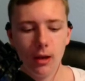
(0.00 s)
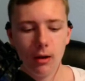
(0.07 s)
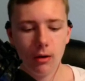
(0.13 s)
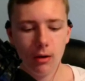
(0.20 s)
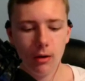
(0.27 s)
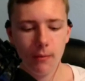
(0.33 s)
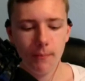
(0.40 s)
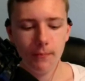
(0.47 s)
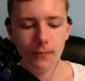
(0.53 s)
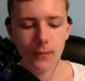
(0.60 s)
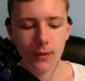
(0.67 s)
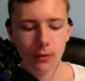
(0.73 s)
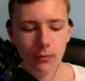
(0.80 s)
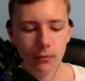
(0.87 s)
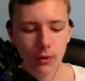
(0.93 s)

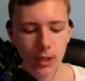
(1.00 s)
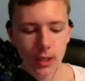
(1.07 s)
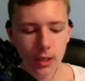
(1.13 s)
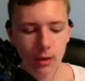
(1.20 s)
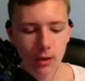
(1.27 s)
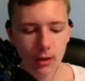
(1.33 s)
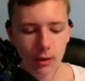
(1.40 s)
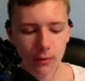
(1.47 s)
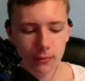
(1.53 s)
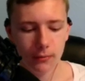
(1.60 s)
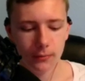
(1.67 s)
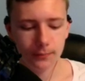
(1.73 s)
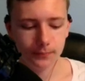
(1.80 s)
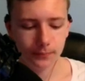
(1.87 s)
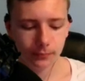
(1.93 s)
Funny enough,
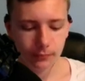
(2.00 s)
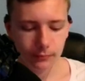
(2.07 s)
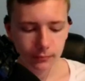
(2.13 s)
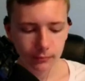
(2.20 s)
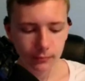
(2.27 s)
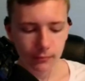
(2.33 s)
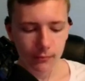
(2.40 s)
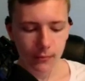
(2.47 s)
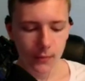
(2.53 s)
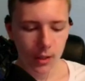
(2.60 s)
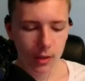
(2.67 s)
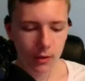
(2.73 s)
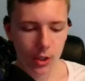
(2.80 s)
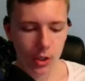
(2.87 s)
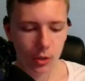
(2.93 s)

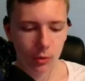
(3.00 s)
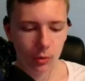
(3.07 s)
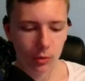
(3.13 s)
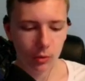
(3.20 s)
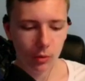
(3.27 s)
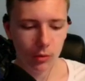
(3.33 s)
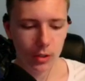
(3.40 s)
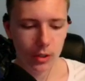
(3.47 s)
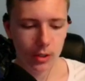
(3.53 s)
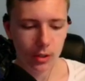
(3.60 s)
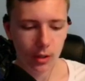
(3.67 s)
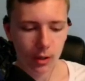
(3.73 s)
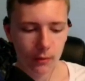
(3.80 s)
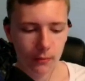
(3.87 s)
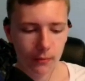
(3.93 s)
this whole lore
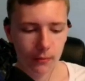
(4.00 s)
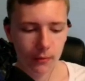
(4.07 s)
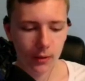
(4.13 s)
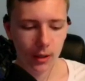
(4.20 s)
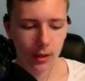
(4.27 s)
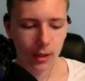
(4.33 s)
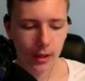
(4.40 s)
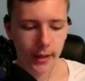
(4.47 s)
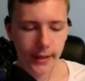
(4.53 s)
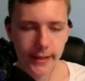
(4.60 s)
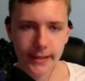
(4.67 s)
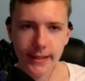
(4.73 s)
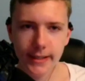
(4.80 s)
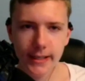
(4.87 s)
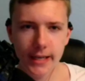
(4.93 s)
stuff
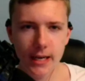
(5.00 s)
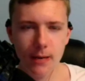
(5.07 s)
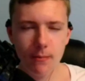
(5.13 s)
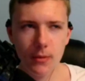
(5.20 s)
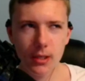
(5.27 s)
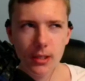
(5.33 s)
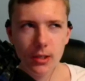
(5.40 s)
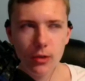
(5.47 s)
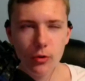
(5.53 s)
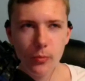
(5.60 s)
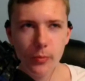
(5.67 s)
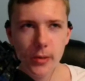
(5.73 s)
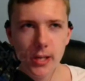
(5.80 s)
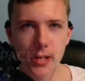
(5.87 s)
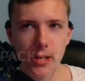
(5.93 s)
seemed to
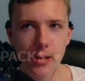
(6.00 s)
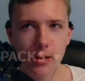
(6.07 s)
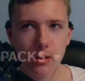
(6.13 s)
be